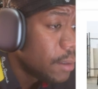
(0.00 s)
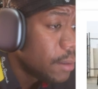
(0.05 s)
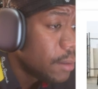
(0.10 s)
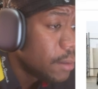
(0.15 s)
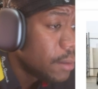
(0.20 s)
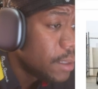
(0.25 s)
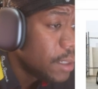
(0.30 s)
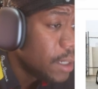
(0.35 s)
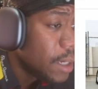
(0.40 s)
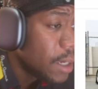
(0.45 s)

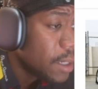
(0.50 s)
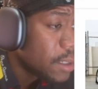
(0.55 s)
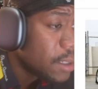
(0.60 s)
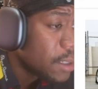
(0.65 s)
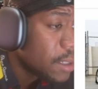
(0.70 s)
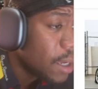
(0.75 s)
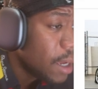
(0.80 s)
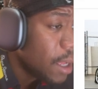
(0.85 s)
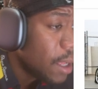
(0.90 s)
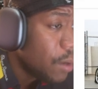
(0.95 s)
TS
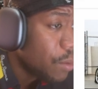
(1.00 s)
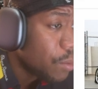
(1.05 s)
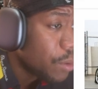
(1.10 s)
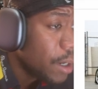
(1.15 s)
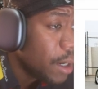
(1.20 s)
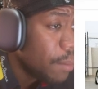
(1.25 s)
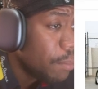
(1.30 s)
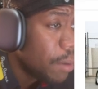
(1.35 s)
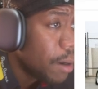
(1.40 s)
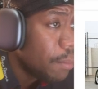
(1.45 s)
style
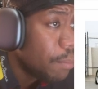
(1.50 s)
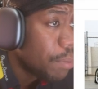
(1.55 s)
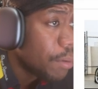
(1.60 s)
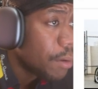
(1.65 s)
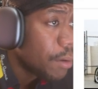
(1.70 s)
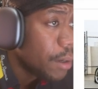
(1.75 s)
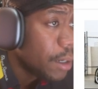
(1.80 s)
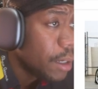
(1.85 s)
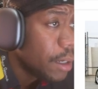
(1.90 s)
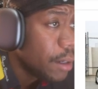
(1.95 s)
rear
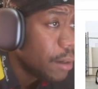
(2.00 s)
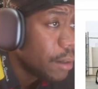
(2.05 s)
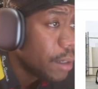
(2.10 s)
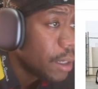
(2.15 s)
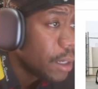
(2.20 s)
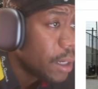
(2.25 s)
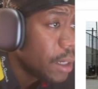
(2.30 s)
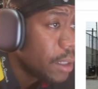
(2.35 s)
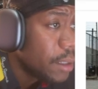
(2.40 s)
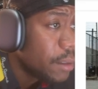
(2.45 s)
bumper here
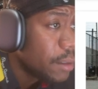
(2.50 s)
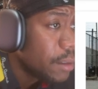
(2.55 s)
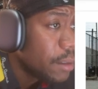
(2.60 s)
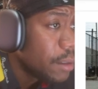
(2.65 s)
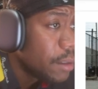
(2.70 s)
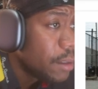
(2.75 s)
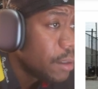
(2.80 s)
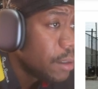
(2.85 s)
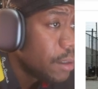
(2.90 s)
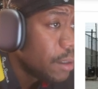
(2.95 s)
again.
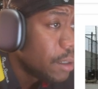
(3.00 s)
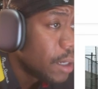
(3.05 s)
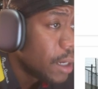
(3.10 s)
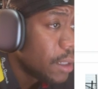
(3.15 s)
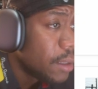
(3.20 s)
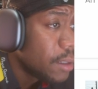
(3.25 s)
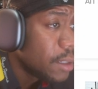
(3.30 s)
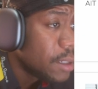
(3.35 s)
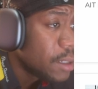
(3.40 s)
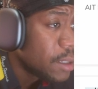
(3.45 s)
You
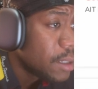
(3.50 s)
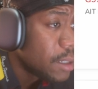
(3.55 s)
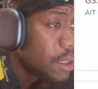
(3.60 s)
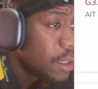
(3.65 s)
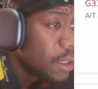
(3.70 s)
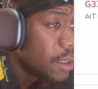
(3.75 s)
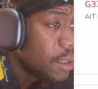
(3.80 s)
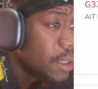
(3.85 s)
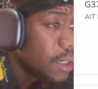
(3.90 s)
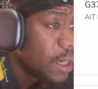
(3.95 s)
got this
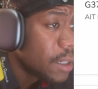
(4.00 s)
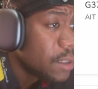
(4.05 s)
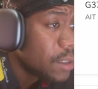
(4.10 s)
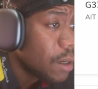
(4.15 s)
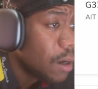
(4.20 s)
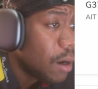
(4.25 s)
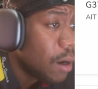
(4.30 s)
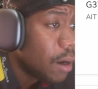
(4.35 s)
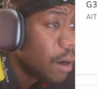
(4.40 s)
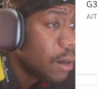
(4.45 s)

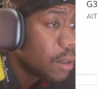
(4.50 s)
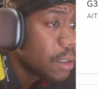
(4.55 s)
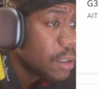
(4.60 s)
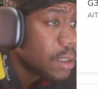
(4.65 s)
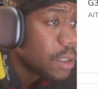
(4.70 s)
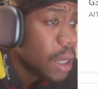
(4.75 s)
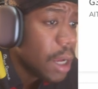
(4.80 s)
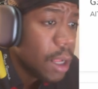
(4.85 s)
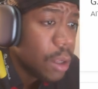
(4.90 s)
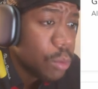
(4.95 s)
DSR
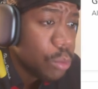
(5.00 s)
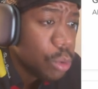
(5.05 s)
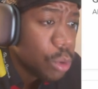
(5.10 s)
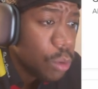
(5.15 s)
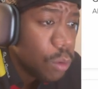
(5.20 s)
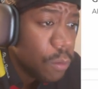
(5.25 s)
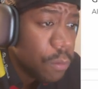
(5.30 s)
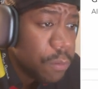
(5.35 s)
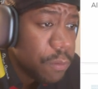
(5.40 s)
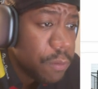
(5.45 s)
style
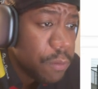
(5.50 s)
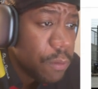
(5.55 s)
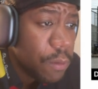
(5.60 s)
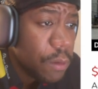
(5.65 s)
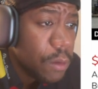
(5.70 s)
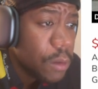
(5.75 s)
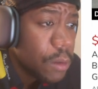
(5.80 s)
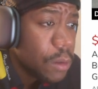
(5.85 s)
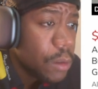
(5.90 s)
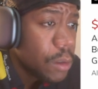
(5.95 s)
roof.
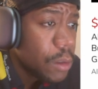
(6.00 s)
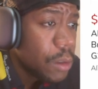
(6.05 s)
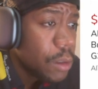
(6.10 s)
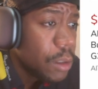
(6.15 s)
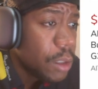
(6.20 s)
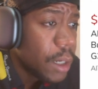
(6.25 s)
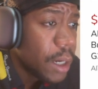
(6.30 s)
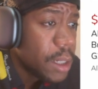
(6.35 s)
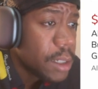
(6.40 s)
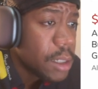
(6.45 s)

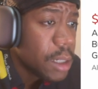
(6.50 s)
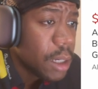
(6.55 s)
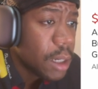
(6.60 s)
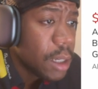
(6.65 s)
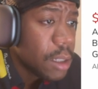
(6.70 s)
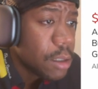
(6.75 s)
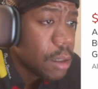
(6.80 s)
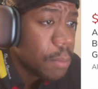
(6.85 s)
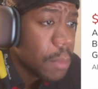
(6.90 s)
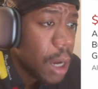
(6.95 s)
You guys can
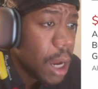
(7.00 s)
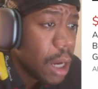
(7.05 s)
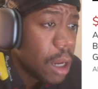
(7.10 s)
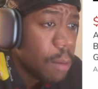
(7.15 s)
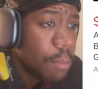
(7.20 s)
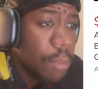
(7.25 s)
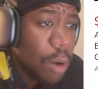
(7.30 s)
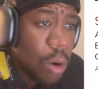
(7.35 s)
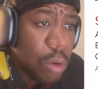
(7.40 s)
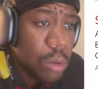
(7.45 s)
get some
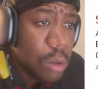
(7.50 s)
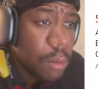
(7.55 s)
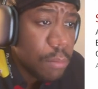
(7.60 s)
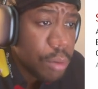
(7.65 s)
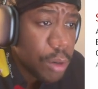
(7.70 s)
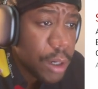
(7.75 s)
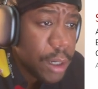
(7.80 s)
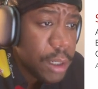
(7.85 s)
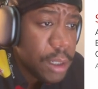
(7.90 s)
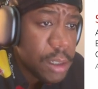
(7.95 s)
Akabono
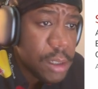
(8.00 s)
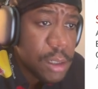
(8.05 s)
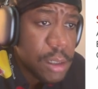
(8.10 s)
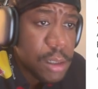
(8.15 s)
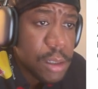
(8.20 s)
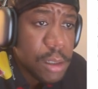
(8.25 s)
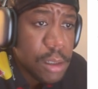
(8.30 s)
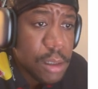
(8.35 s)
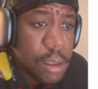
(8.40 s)
brakes.